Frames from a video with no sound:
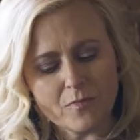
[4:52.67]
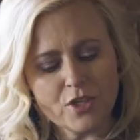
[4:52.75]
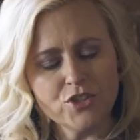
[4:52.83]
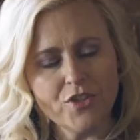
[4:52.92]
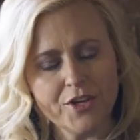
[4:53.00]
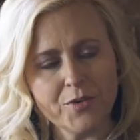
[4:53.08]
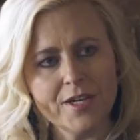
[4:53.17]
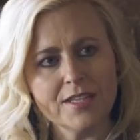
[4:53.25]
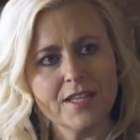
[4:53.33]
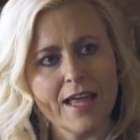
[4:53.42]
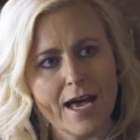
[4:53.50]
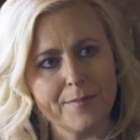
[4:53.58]
So they created
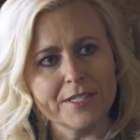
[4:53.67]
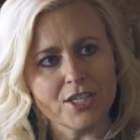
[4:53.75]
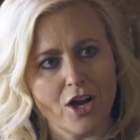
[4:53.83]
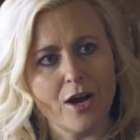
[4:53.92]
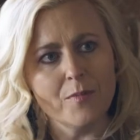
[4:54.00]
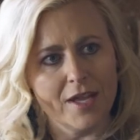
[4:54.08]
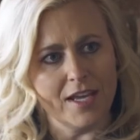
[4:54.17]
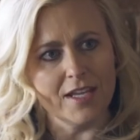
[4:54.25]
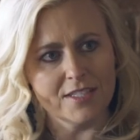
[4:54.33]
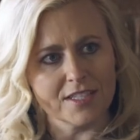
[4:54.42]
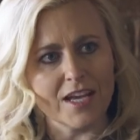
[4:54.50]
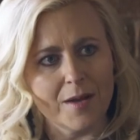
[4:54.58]
the lab, and Tom went
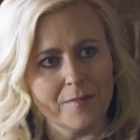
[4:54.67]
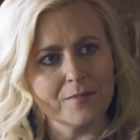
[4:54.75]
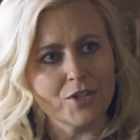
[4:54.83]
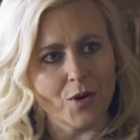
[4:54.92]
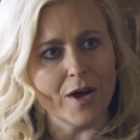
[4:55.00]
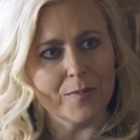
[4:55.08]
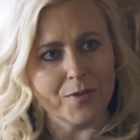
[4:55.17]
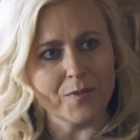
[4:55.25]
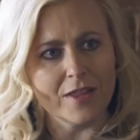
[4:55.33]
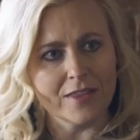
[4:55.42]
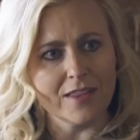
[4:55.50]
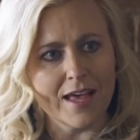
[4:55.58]
in to come go help them
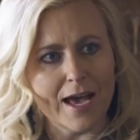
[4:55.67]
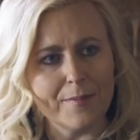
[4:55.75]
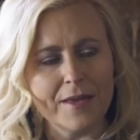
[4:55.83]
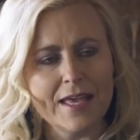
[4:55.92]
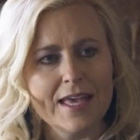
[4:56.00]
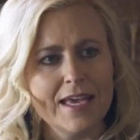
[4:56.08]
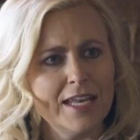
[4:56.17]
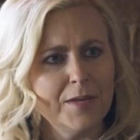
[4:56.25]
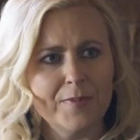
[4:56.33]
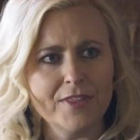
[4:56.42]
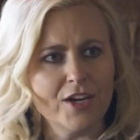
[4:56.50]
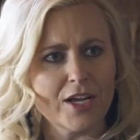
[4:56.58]
run the lab. And he'd
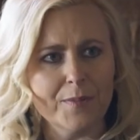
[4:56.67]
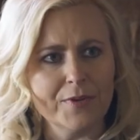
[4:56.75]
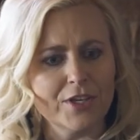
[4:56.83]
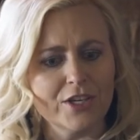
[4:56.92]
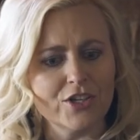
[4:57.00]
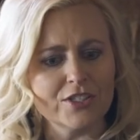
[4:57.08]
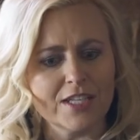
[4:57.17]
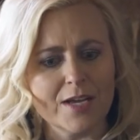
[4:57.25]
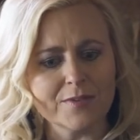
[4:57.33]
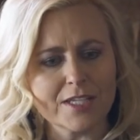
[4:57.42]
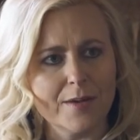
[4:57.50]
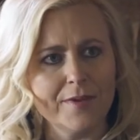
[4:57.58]
been there a couple of years, and I
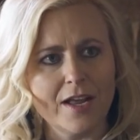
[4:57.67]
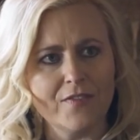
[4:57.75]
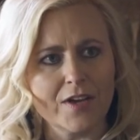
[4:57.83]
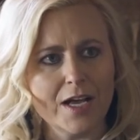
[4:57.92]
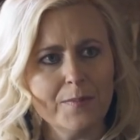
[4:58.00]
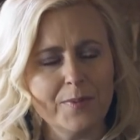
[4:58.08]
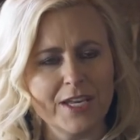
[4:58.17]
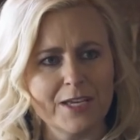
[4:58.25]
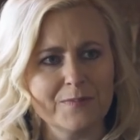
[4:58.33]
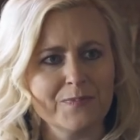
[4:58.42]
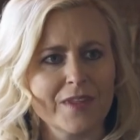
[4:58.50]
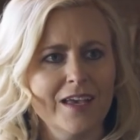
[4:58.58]
was coming off a
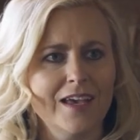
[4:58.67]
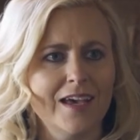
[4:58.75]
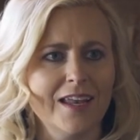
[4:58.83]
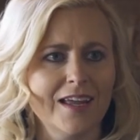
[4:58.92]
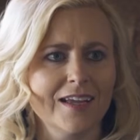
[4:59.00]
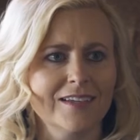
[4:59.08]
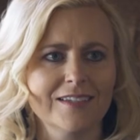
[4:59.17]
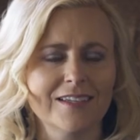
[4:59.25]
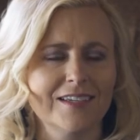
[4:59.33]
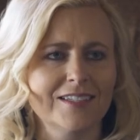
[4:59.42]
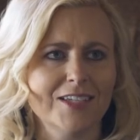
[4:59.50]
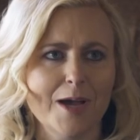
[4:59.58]
company, and I
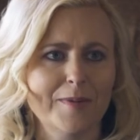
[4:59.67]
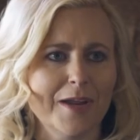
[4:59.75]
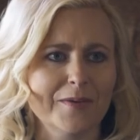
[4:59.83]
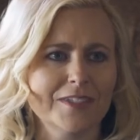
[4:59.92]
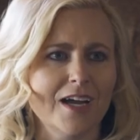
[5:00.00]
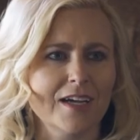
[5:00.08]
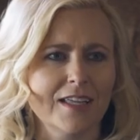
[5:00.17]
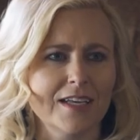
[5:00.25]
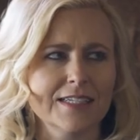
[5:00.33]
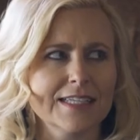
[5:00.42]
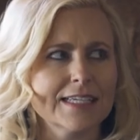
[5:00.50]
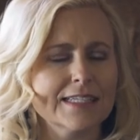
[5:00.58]
and Tom and I were talking, and
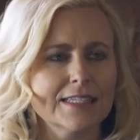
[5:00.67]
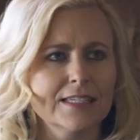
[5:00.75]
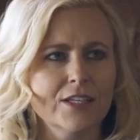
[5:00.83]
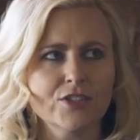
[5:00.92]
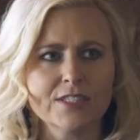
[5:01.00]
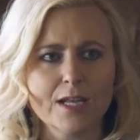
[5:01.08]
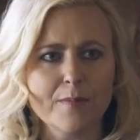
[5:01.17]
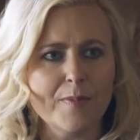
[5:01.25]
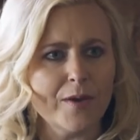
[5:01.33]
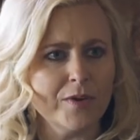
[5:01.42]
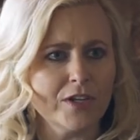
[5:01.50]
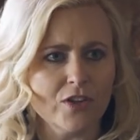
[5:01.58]
he's like, you know, said I'm
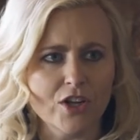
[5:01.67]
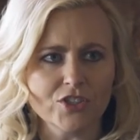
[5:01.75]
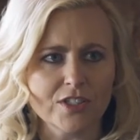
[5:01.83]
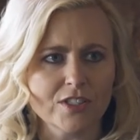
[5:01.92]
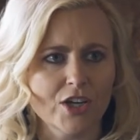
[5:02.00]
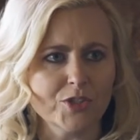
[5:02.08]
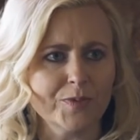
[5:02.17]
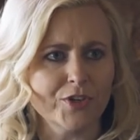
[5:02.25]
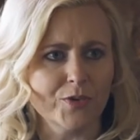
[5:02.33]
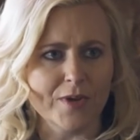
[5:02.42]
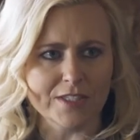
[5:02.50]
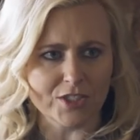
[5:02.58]
about ready to launch this
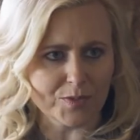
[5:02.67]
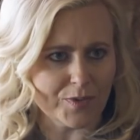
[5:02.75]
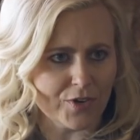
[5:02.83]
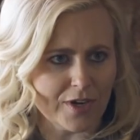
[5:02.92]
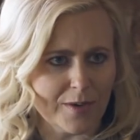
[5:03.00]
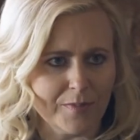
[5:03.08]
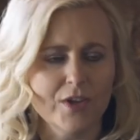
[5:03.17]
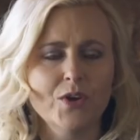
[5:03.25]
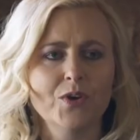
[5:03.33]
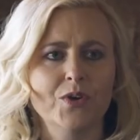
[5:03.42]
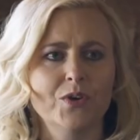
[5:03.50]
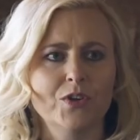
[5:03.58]
entrepreneur in residence program
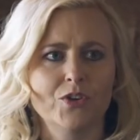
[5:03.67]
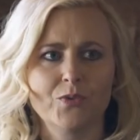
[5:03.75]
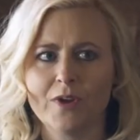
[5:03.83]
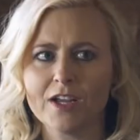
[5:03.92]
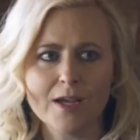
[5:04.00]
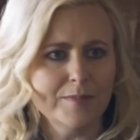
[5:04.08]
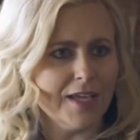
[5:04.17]
you want to come